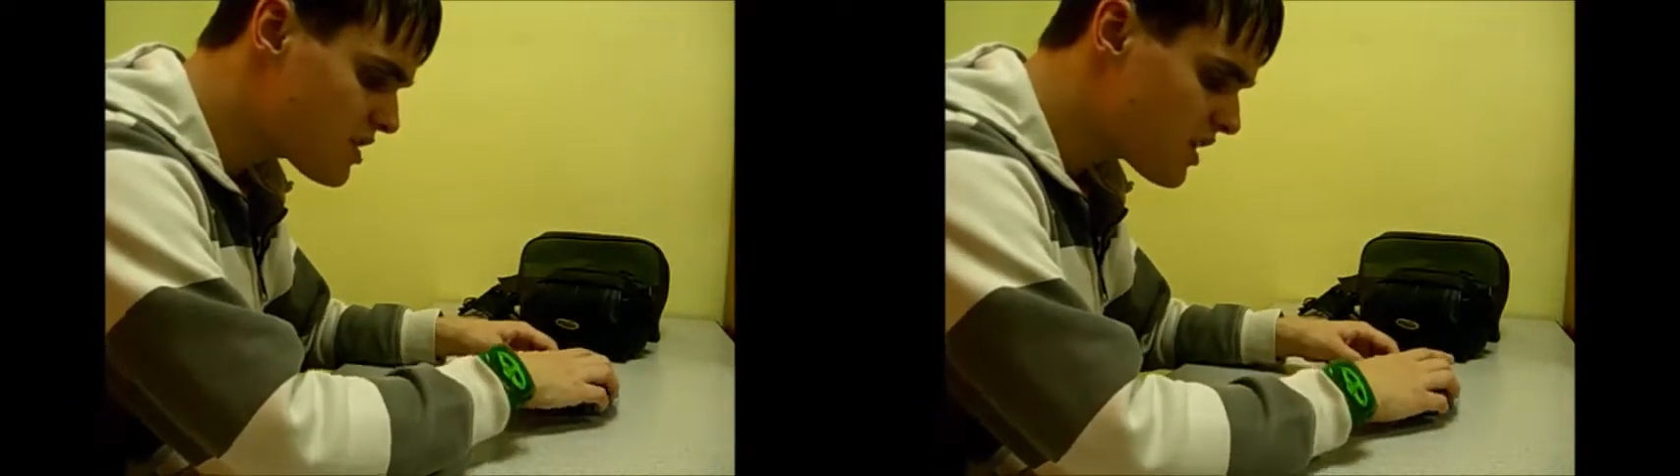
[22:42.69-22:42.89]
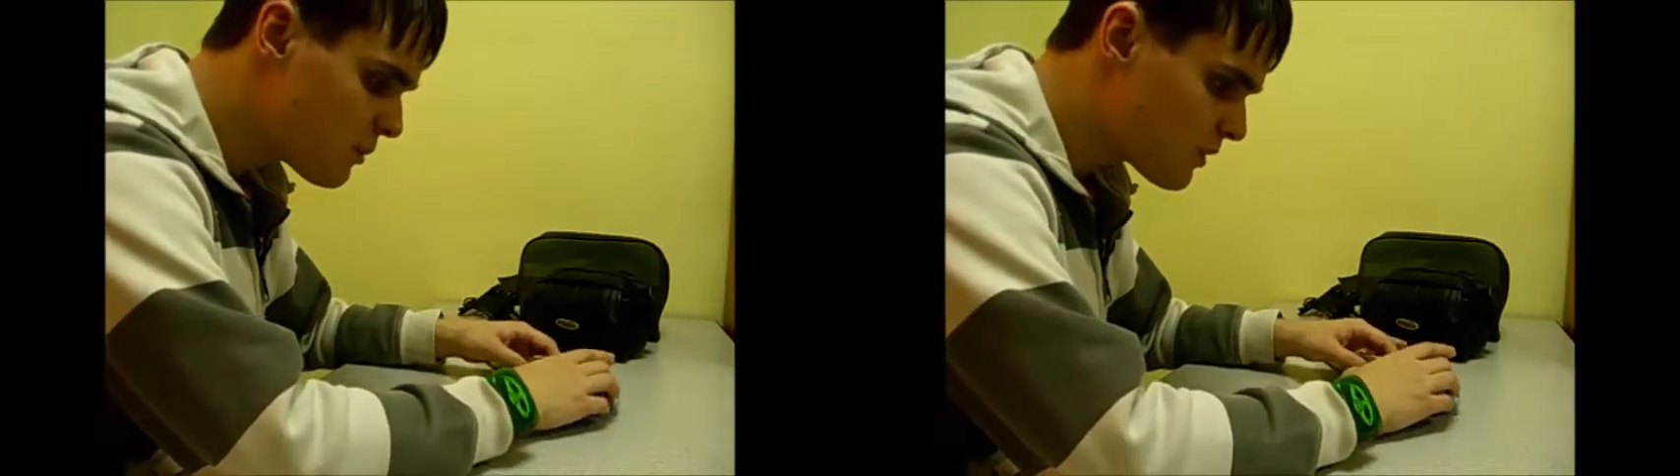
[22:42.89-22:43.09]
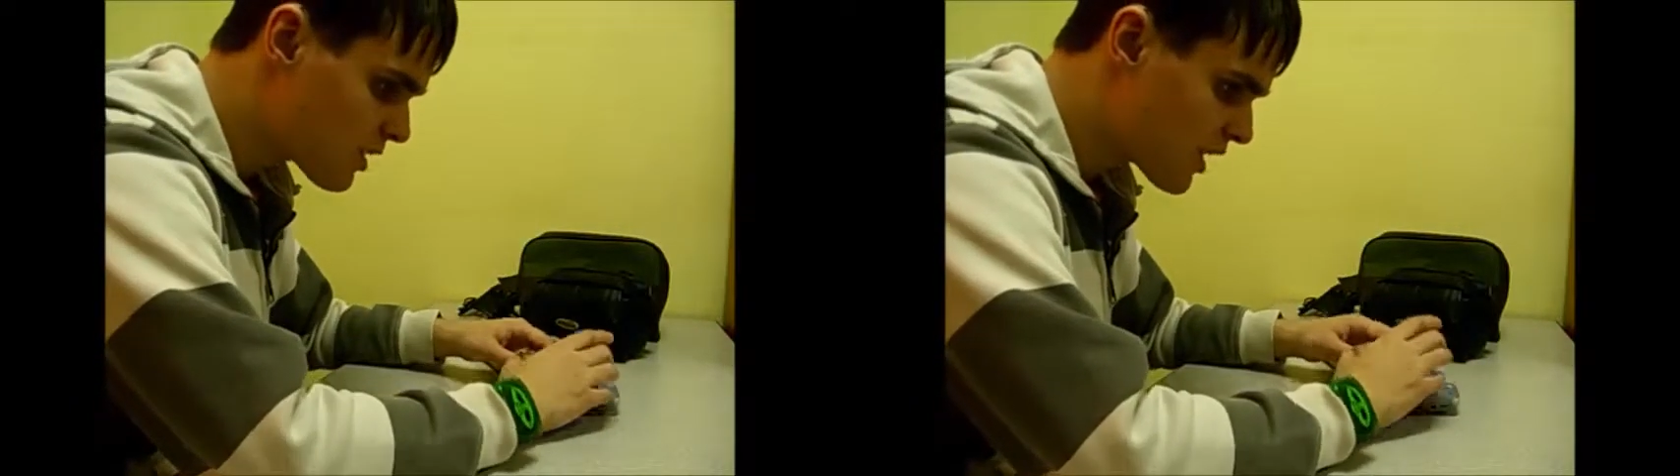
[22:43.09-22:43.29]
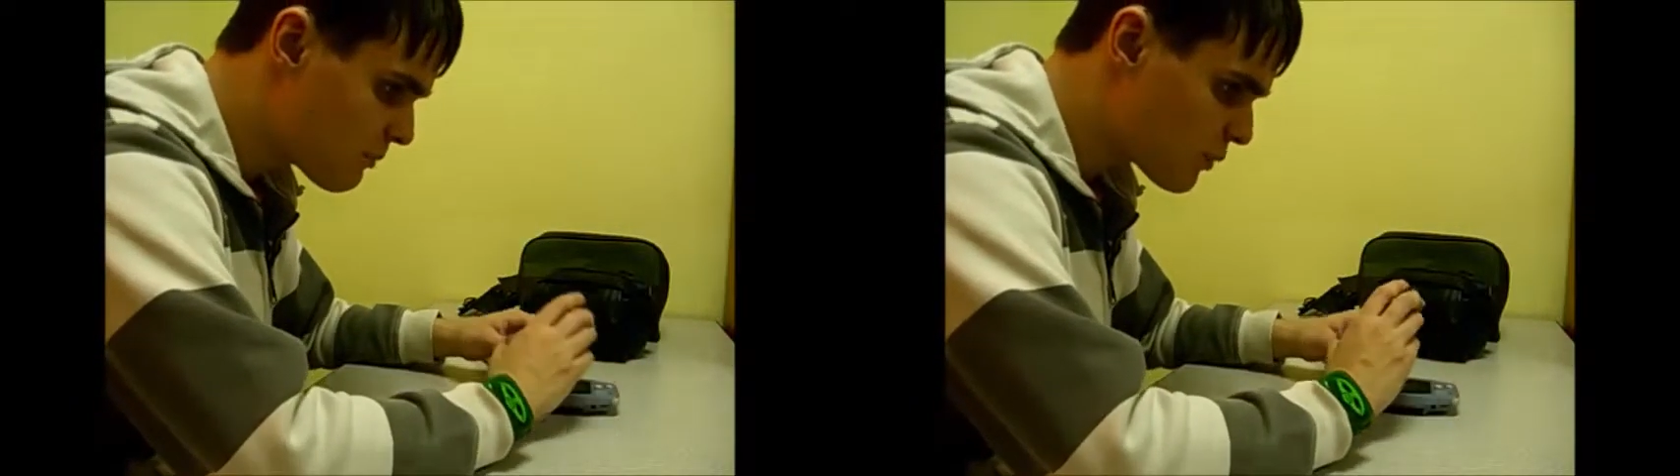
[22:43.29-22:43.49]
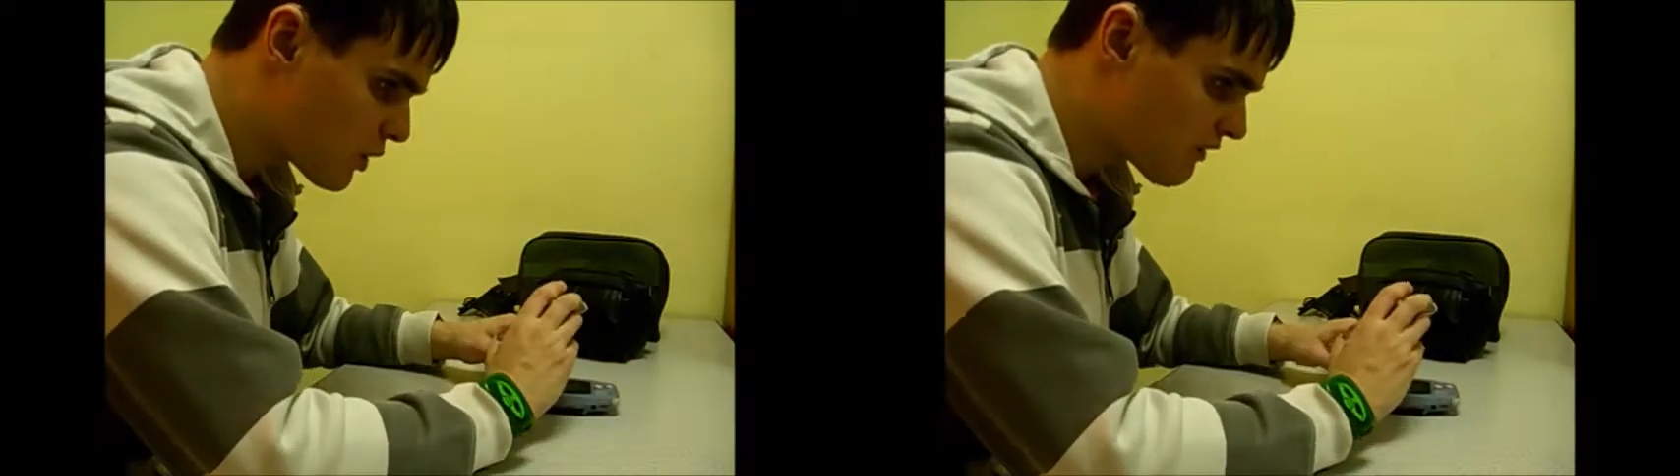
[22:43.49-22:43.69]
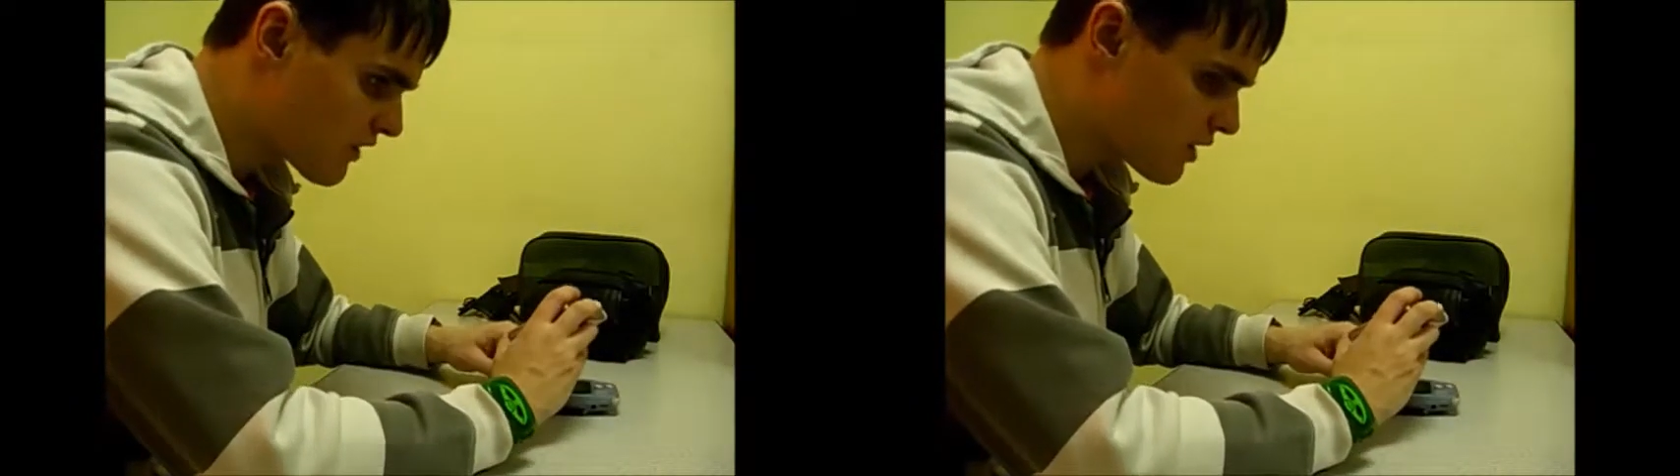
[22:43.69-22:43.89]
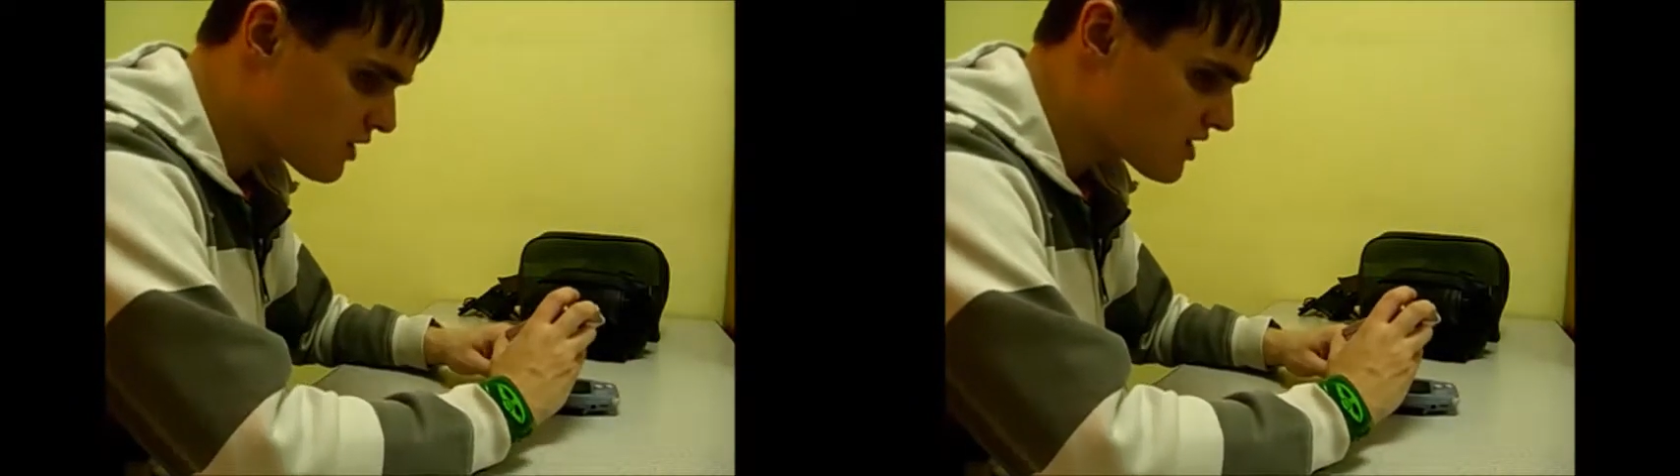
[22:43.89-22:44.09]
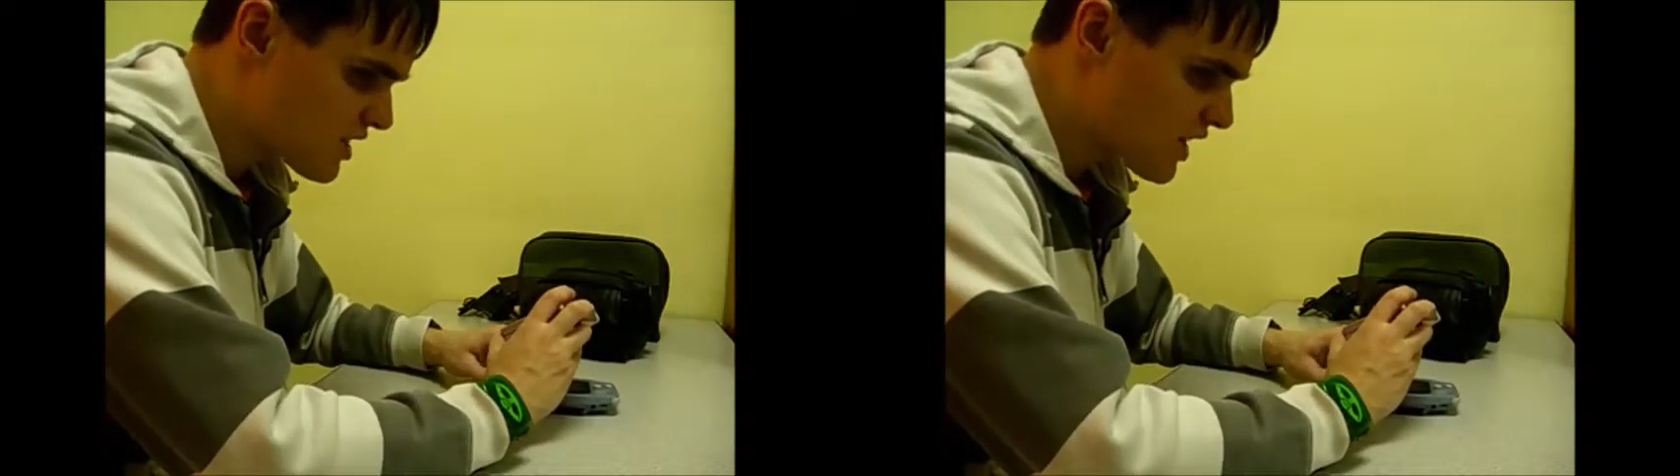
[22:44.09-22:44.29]
say that the Game Boy
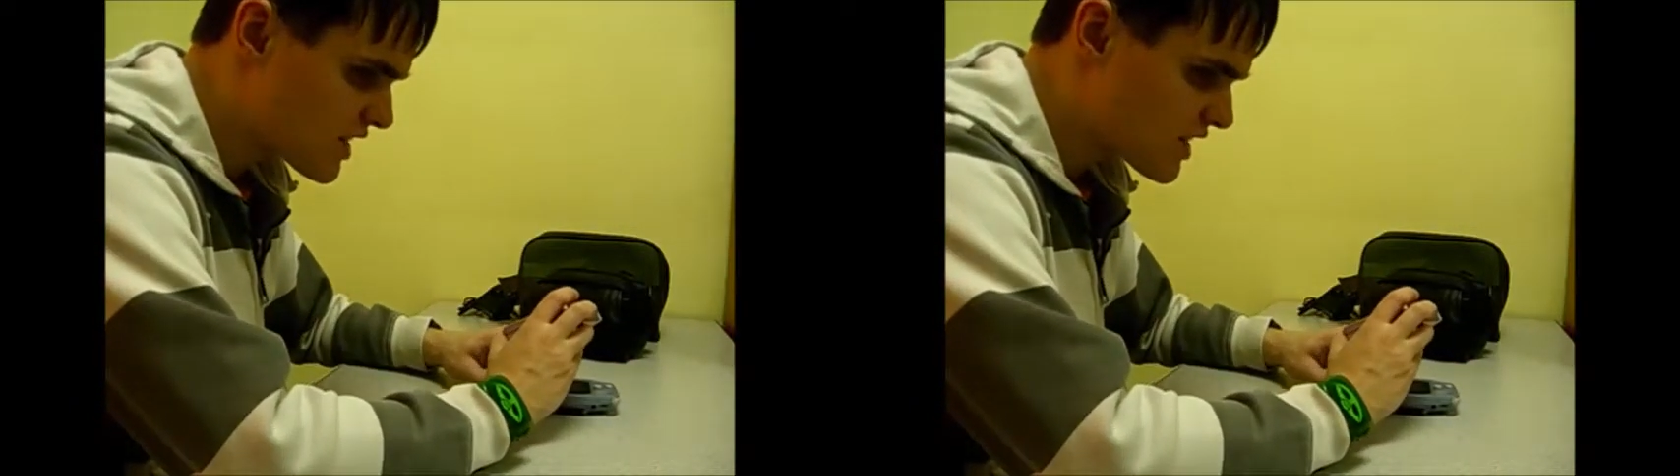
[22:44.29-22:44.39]
Advance